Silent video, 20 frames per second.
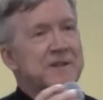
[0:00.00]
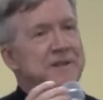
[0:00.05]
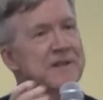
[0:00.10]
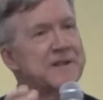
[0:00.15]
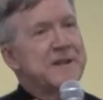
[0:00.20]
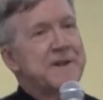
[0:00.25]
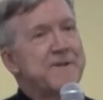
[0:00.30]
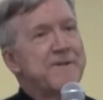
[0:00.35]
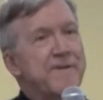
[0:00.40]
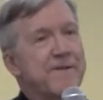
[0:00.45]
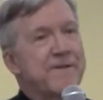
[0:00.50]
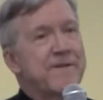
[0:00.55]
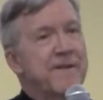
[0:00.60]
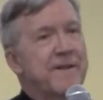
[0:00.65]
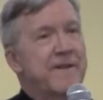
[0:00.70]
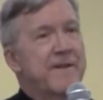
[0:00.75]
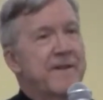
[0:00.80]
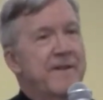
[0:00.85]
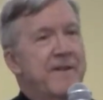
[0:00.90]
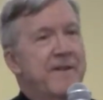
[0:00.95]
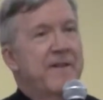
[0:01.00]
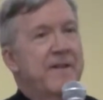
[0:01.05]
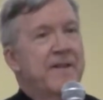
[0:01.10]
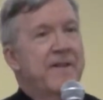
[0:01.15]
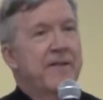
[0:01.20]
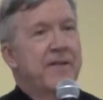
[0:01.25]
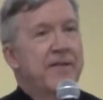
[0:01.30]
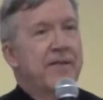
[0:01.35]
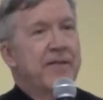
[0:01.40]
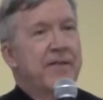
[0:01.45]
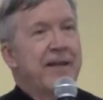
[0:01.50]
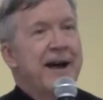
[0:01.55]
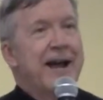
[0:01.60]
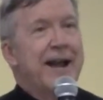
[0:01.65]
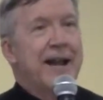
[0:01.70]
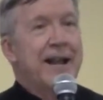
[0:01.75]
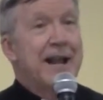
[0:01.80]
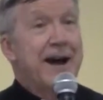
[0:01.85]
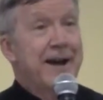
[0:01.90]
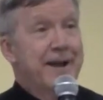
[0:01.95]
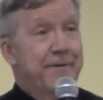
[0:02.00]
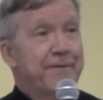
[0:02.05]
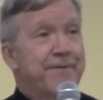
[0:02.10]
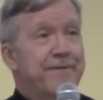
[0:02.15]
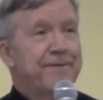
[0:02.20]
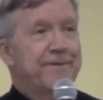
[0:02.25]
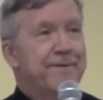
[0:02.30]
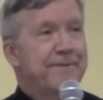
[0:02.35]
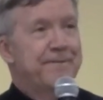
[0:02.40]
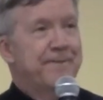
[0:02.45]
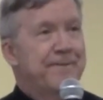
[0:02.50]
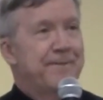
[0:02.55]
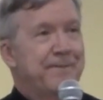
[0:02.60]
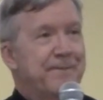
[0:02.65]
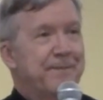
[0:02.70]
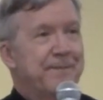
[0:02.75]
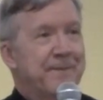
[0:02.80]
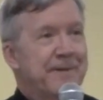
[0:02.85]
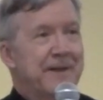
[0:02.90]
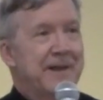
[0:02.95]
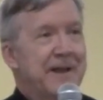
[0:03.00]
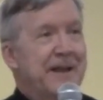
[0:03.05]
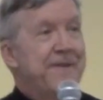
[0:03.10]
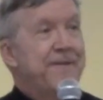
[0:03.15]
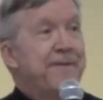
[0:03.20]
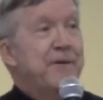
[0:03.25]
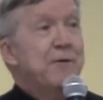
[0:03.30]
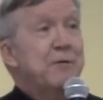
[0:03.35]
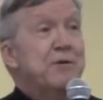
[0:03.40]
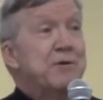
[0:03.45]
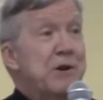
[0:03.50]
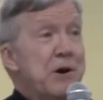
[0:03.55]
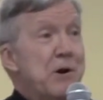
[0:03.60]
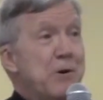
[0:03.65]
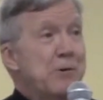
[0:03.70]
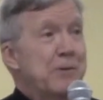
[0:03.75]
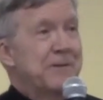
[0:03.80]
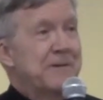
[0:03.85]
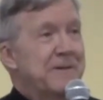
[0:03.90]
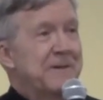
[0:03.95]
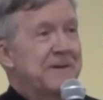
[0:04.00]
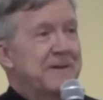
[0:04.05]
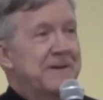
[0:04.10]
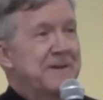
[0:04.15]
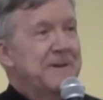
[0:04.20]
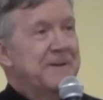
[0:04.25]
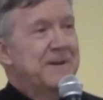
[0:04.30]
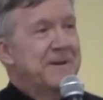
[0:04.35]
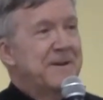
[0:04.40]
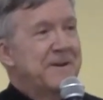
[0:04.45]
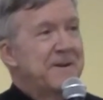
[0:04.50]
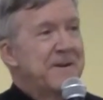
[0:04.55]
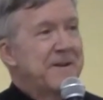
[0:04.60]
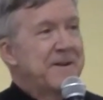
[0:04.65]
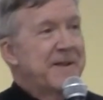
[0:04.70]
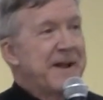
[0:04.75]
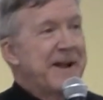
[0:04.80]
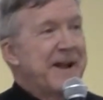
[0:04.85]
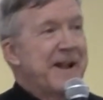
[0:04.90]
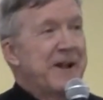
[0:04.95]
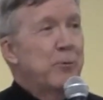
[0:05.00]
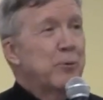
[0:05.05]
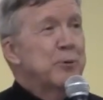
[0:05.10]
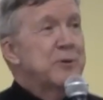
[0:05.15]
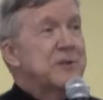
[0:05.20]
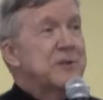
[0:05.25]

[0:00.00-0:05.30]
live that life. If you don't, then it will